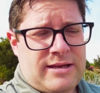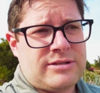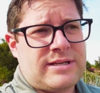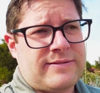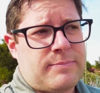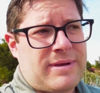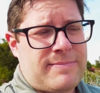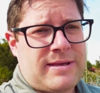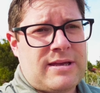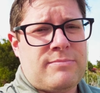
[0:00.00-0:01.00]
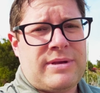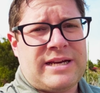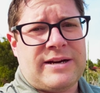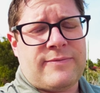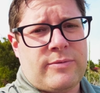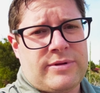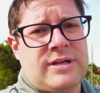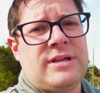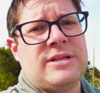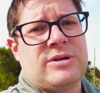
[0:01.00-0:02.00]
You just have to baby it and be careful with
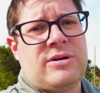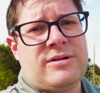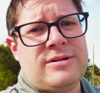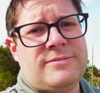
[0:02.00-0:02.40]
it. That's all.